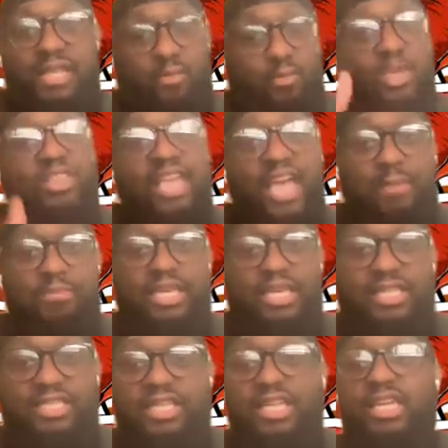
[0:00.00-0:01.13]
With that
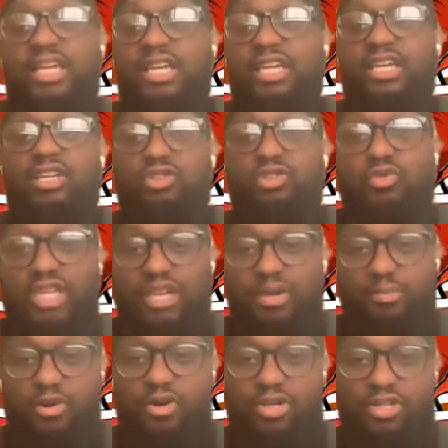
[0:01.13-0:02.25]
being said, you
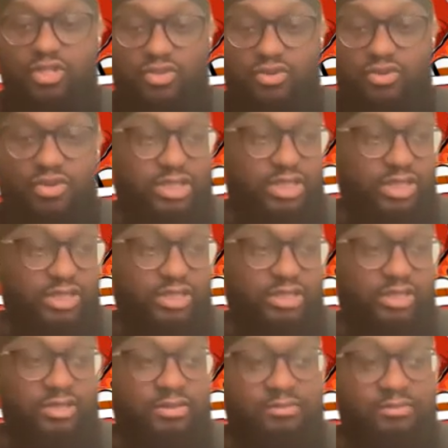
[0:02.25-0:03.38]
get Paul George,
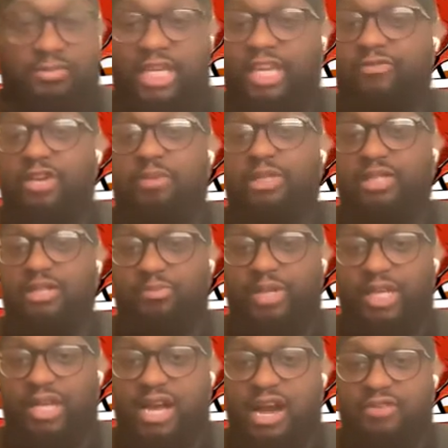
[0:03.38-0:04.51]
give him a little
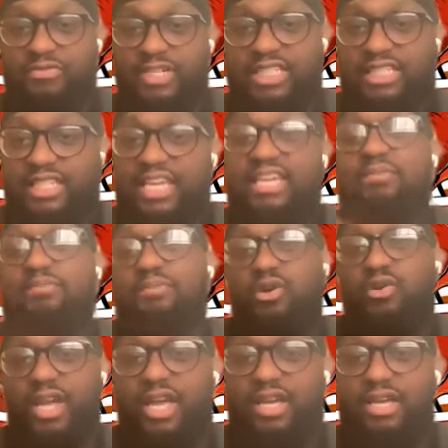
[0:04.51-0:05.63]
bit of confidence, let him
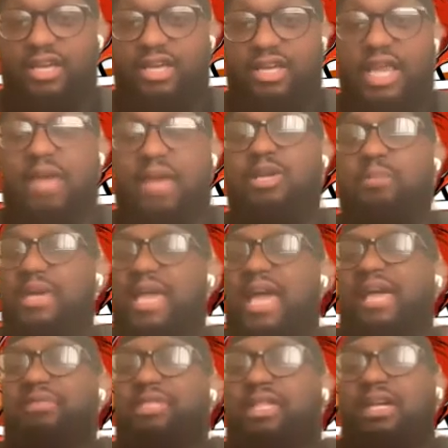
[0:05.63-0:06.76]
know that them
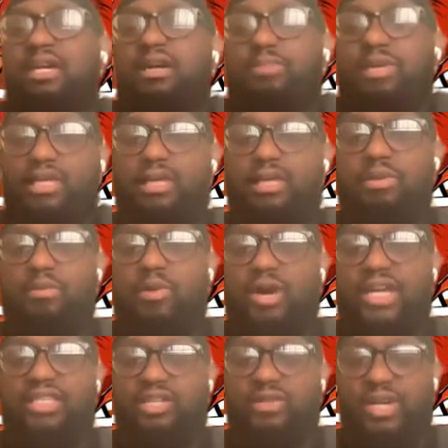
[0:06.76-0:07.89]
games could be a little bit more
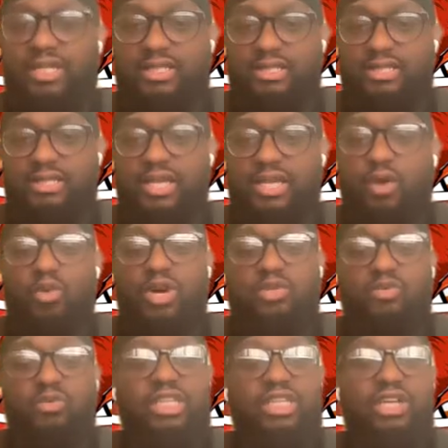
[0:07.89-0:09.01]
interesting. What's
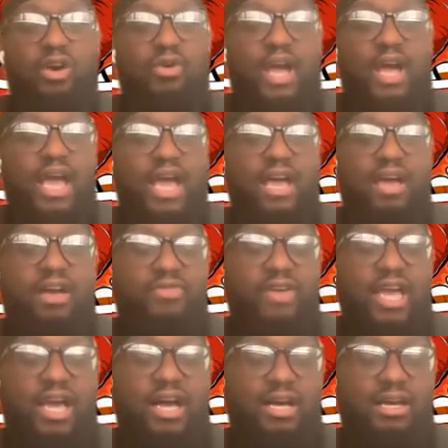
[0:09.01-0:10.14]
really gonna have
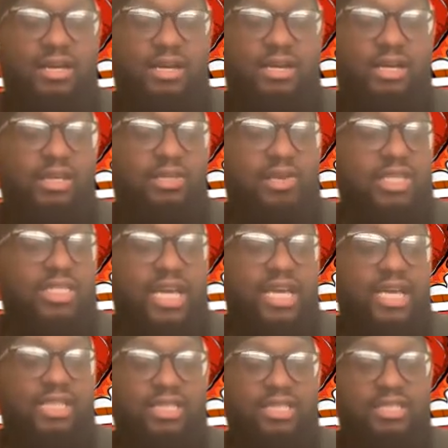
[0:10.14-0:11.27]
Los
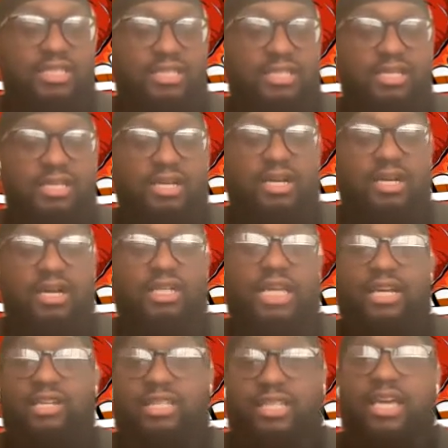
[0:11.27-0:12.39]
Angeles
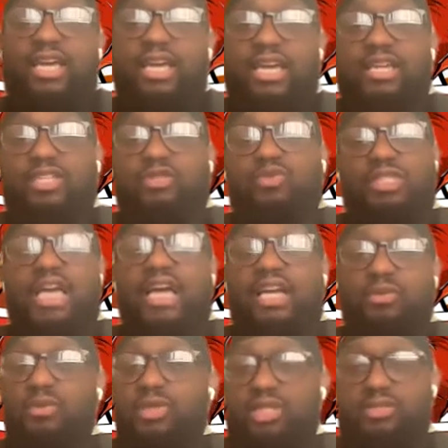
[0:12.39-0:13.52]
Lakers ahead is
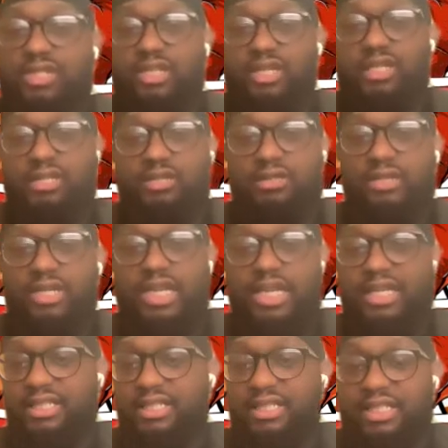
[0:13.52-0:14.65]
exactly what you said though.
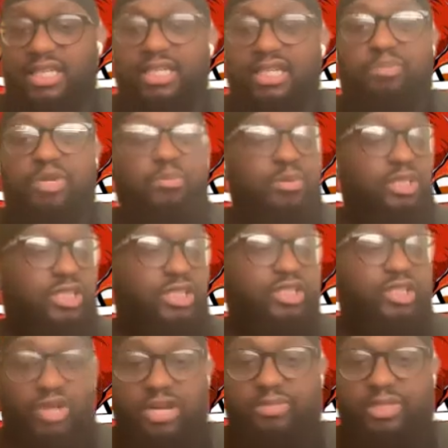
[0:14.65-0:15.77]
The key people is
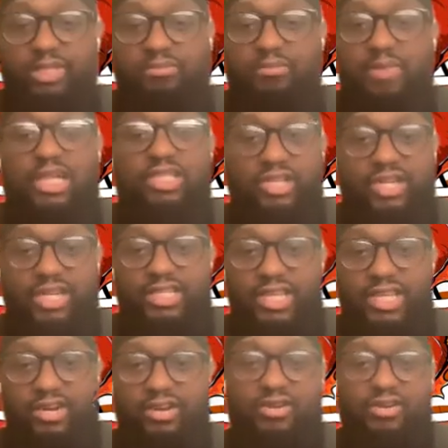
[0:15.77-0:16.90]
Drummond, Montrezl
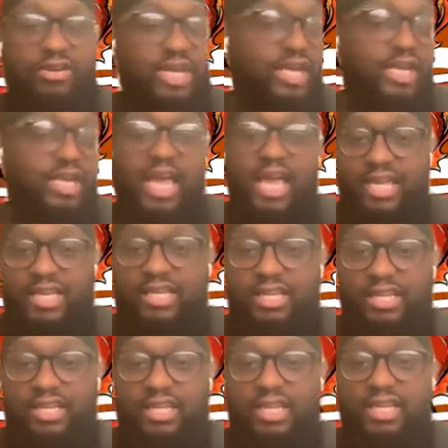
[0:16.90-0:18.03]
Harrell, and
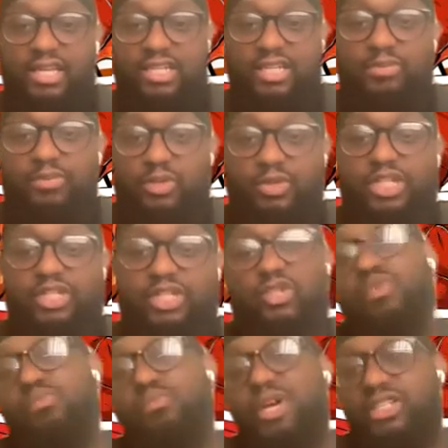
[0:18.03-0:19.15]
AD. Them 3 is
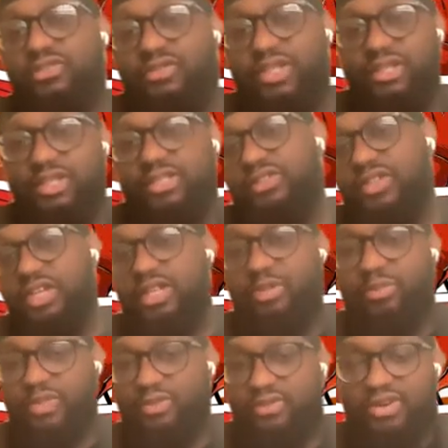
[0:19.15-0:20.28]
too much for the
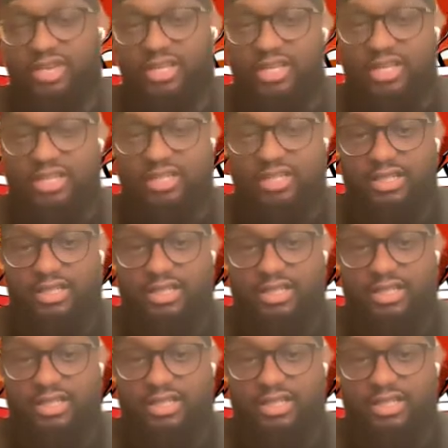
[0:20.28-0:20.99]
Clippers front line.